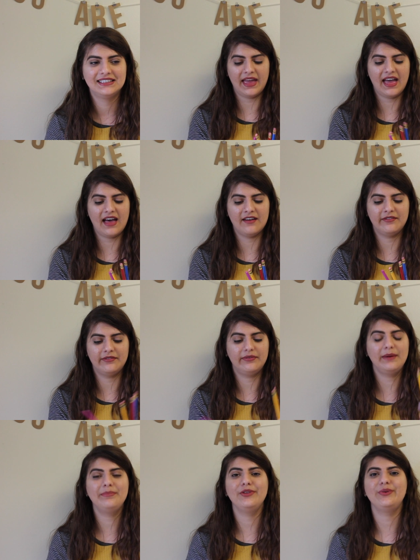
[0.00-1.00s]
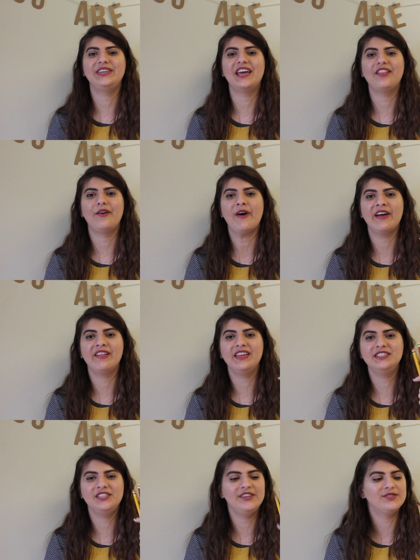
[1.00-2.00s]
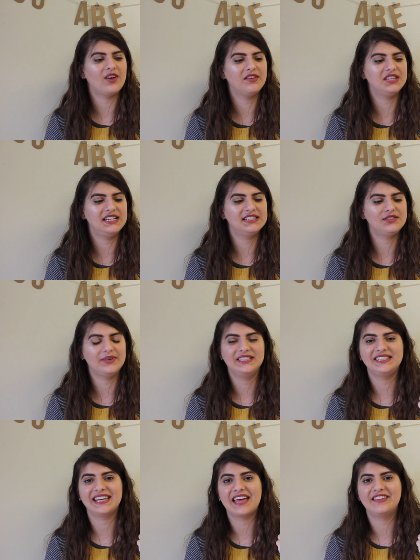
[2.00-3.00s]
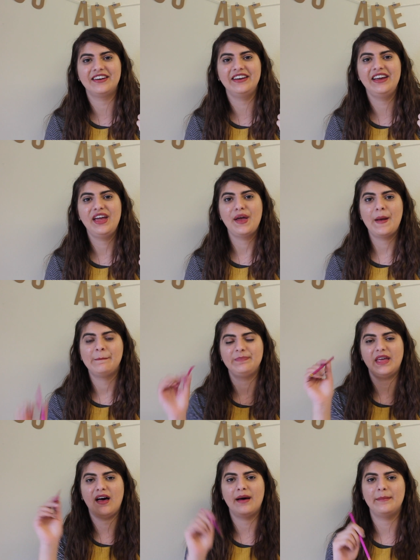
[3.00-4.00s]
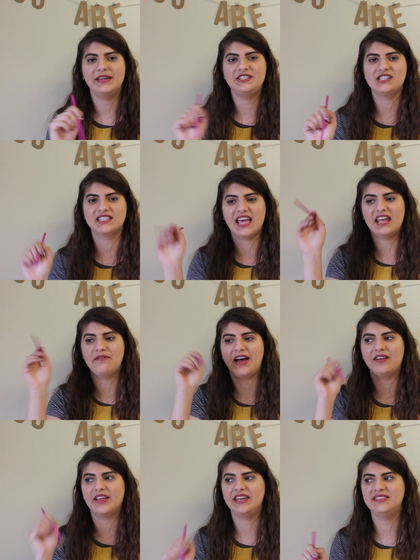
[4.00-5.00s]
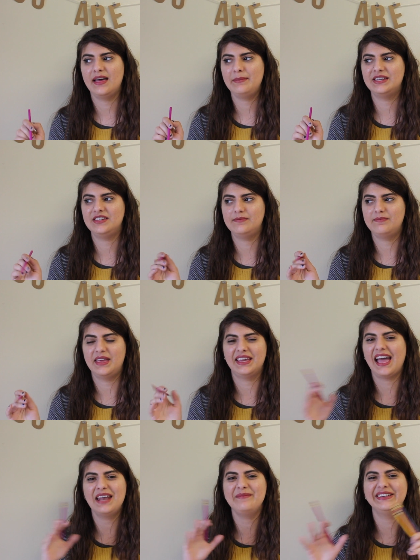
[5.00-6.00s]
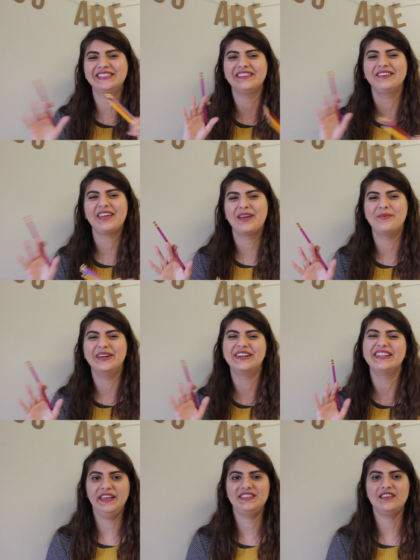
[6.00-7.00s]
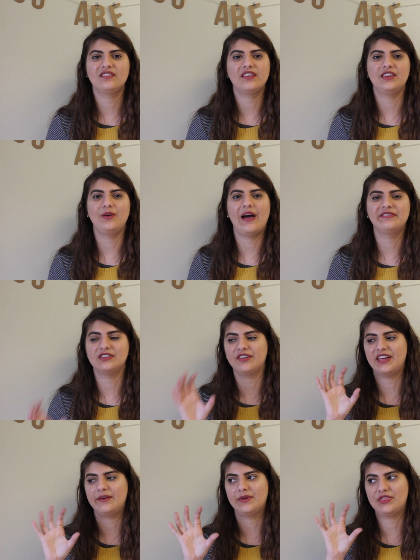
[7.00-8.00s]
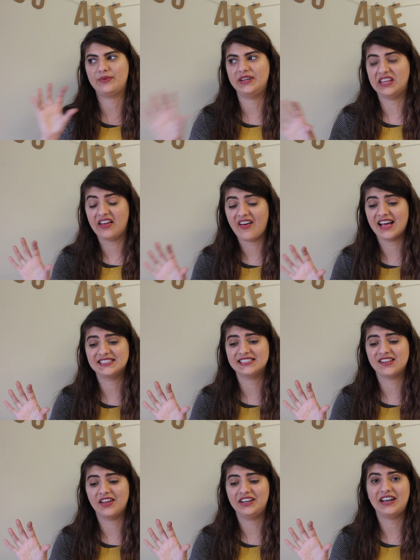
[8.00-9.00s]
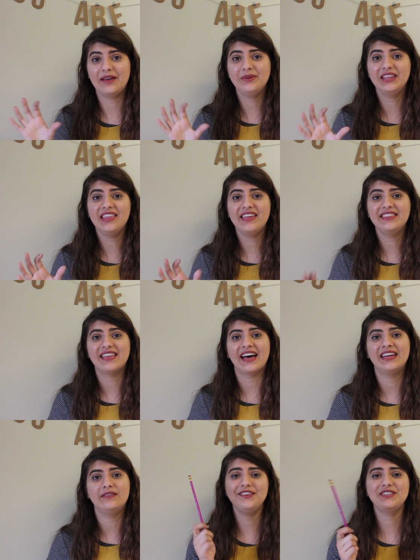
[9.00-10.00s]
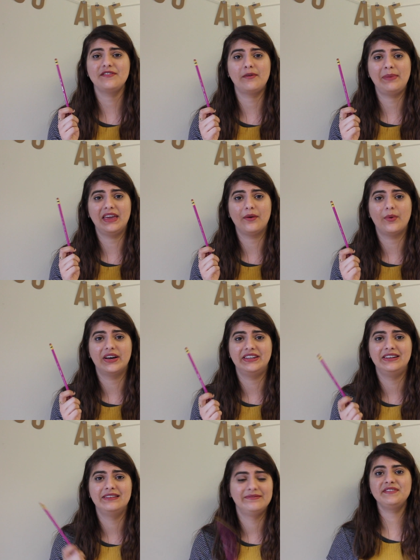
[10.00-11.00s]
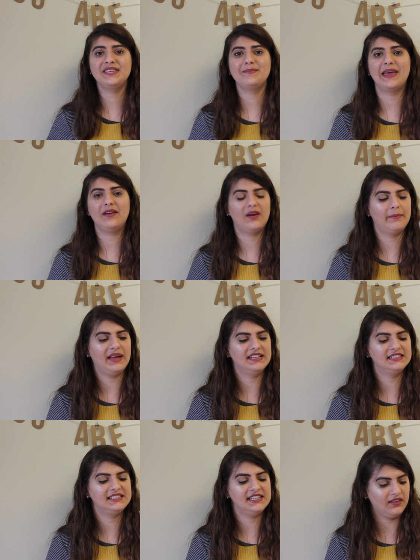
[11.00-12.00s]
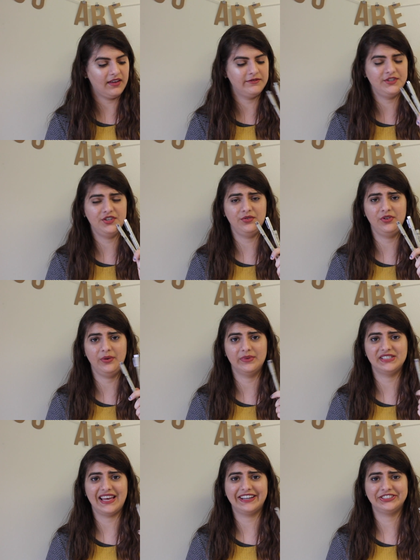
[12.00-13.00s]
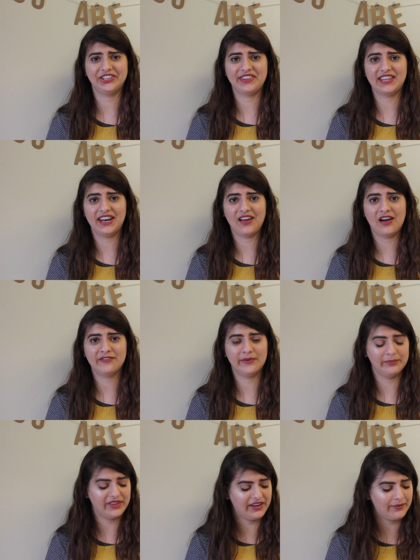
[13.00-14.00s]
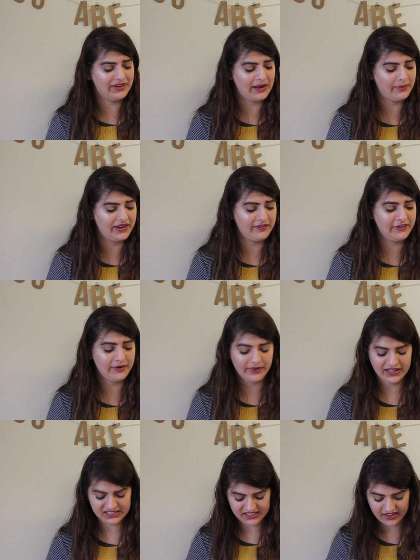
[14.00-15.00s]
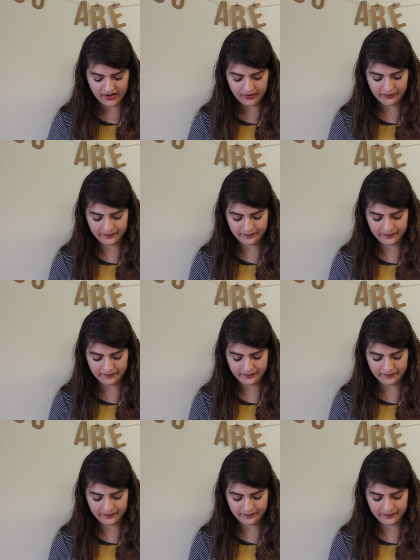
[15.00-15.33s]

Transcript: I have red, blue, and yellow. I like to use all these 3 together and just kind of outline them, and it kind of makes it look like weird. It makes it look like you have to look at it with 3D glasses on, and I really like that. I also have a pink one. I have some micron pens. I have 2 new ones actually that I got from Blip when I went a few weeks ago.